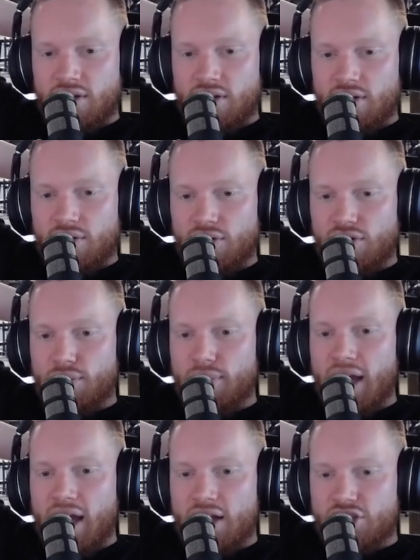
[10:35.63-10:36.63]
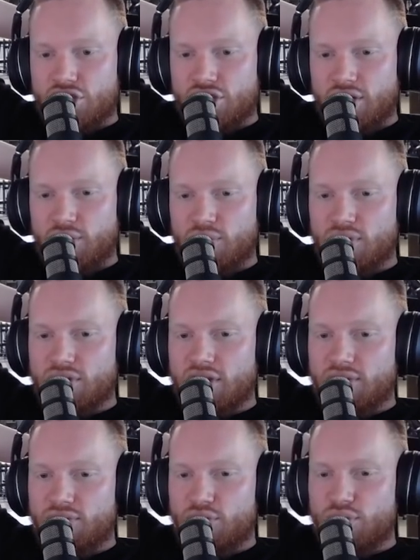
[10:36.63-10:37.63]
on the match. It will
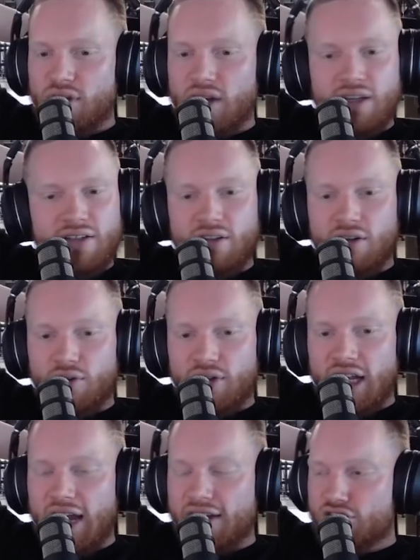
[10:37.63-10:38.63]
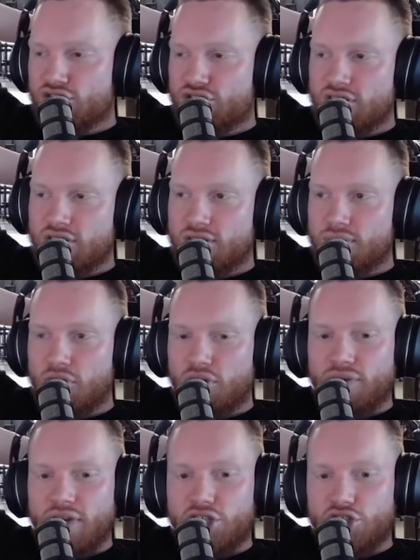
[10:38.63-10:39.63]
give you, like, you know, that extra
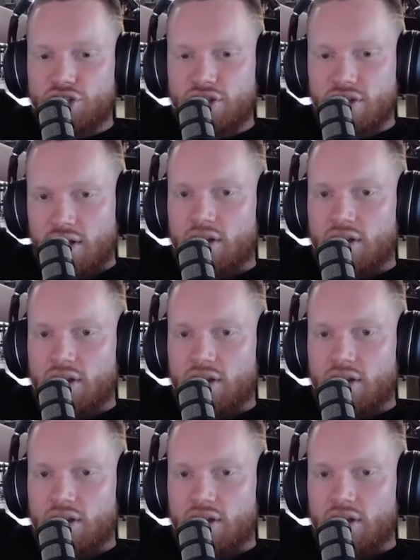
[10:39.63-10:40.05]
motivation.